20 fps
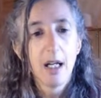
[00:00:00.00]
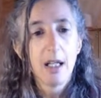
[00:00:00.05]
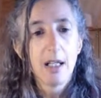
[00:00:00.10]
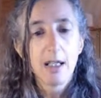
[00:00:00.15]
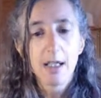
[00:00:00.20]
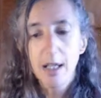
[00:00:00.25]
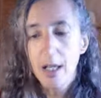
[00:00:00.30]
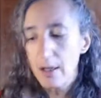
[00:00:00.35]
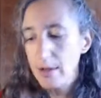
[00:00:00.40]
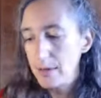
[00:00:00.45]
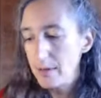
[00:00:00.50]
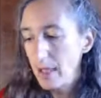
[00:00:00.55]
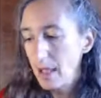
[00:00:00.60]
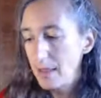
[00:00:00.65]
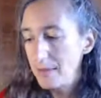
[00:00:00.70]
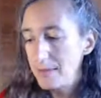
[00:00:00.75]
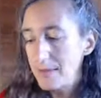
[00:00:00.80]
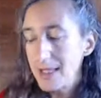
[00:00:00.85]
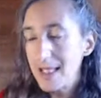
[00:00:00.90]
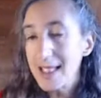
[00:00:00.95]
So
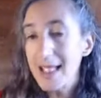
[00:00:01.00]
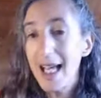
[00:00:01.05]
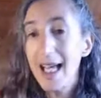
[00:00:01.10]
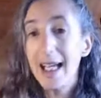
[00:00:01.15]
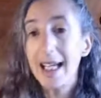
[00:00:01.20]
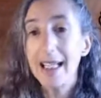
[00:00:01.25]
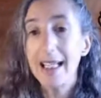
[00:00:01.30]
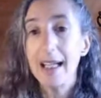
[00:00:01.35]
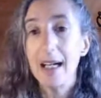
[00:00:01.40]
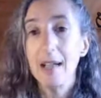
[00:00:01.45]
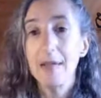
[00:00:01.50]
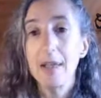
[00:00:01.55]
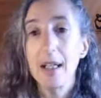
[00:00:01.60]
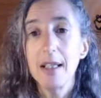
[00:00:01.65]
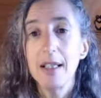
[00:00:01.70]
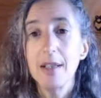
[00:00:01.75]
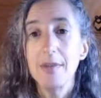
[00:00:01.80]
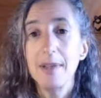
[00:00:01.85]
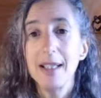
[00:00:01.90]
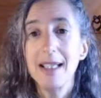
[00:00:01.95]
today I'm
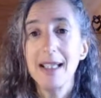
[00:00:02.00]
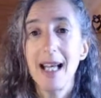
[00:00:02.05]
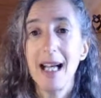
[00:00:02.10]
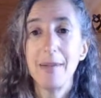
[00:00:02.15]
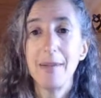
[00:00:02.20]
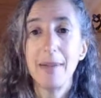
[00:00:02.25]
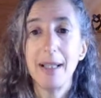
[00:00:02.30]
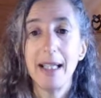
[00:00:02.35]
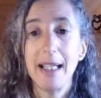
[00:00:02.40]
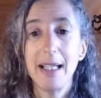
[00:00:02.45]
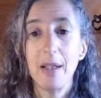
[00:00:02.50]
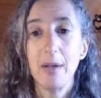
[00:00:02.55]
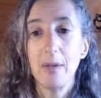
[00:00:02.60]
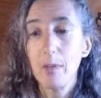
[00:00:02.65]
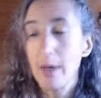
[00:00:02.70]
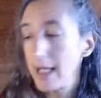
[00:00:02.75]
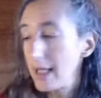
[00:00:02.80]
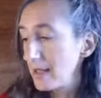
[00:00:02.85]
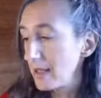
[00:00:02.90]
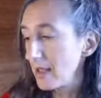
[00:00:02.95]
going to be tapping
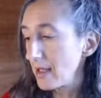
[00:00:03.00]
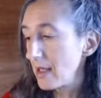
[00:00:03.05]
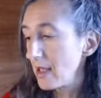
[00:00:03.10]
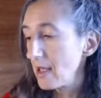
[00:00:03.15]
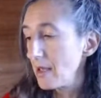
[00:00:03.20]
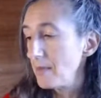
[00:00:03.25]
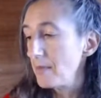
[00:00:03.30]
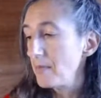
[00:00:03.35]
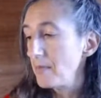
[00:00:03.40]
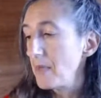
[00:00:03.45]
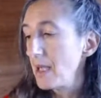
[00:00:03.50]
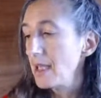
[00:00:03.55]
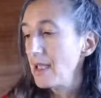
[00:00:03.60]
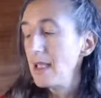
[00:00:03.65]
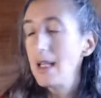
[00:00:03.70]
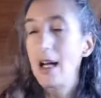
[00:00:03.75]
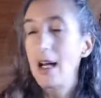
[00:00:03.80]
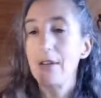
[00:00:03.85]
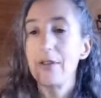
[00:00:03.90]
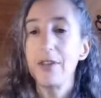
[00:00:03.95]
with my
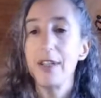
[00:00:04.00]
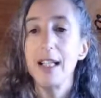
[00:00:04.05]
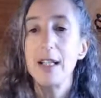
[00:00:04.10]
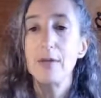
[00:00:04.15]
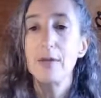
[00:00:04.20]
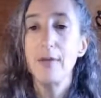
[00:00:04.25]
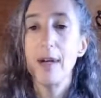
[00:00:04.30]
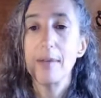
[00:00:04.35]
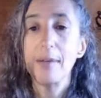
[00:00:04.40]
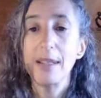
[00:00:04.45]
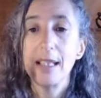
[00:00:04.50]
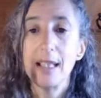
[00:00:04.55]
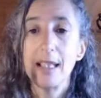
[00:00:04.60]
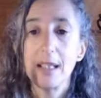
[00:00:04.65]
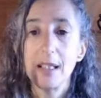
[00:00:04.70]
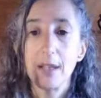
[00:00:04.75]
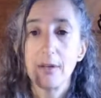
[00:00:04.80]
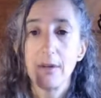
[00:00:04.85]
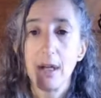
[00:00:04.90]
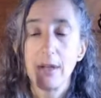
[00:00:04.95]
lovely remedy
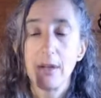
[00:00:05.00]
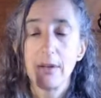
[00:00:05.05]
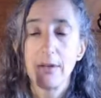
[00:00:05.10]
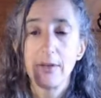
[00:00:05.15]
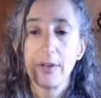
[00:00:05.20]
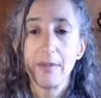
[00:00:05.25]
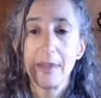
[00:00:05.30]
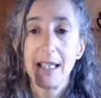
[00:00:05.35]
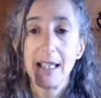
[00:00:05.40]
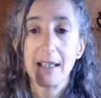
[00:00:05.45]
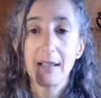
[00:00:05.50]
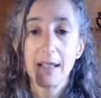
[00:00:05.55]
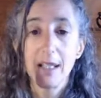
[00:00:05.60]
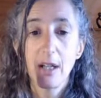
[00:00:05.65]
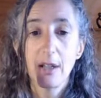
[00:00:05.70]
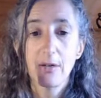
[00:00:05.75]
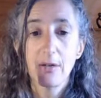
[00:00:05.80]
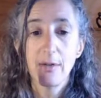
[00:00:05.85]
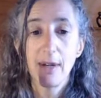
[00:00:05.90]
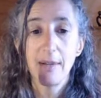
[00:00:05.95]
to roll from Neal's
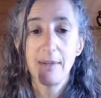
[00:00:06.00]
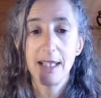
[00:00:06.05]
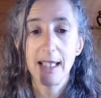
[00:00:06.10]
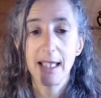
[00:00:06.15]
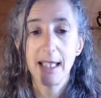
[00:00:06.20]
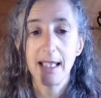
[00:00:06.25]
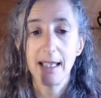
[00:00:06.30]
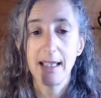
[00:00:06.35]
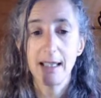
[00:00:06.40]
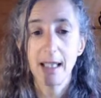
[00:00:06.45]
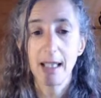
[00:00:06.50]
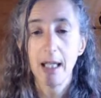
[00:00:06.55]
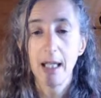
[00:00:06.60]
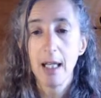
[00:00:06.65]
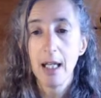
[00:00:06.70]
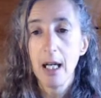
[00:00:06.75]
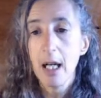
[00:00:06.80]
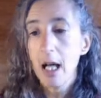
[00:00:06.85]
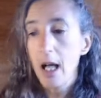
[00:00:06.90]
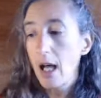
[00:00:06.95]
Yard Remedies.
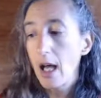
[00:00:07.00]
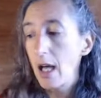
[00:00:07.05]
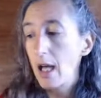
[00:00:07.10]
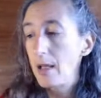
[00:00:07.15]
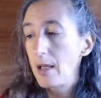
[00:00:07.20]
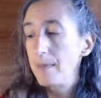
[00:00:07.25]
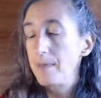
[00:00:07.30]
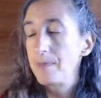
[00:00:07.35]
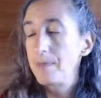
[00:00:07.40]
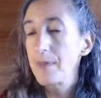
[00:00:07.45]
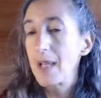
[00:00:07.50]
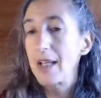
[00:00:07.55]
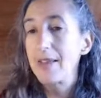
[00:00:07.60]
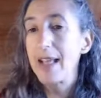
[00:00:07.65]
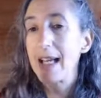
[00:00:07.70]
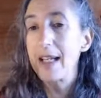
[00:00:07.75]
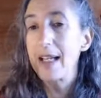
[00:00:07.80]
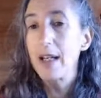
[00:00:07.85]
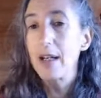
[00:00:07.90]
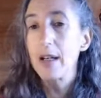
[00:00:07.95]

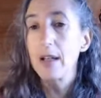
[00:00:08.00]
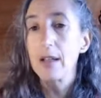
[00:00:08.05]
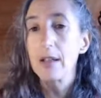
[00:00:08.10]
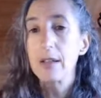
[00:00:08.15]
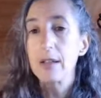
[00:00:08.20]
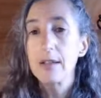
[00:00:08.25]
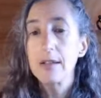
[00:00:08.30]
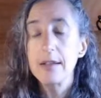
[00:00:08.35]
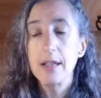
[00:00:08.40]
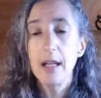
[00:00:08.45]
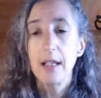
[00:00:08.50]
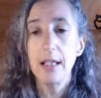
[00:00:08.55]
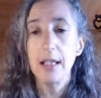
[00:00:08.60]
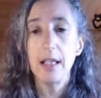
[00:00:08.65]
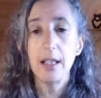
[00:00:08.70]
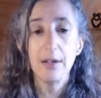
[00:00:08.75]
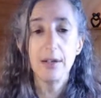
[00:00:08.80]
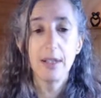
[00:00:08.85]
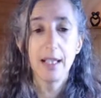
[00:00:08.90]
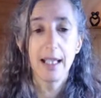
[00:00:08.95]
They are
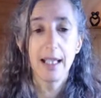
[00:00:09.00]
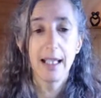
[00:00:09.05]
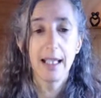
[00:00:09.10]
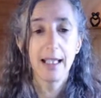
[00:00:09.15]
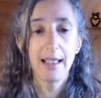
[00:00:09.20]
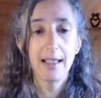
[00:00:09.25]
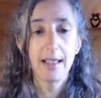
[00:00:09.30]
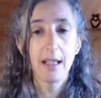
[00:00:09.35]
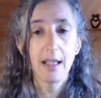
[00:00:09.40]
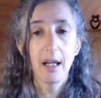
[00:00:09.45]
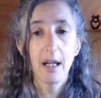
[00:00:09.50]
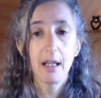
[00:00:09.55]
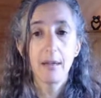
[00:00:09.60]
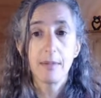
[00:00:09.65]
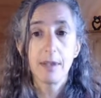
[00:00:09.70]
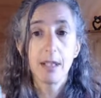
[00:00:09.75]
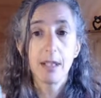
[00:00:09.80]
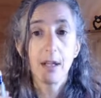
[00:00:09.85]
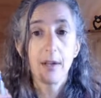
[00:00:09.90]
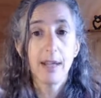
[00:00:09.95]
diluted,
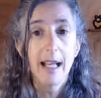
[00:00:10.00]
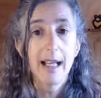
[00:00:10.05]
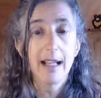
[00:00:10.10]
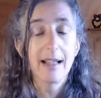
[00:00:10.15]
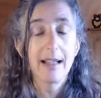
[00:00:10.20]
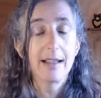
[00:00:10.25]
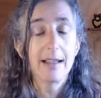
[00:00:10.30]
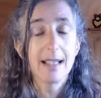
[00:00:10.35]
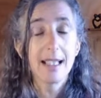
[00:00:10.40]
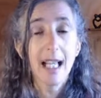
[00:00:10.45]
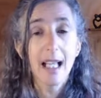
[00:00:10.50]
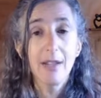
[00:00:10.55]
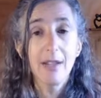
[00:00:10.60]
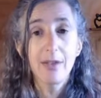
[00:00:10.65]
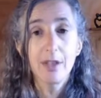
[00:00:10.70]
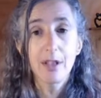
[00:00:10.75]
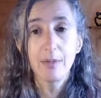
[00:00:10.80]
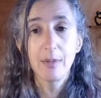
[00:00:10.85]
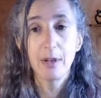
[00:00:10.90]
so they're safe to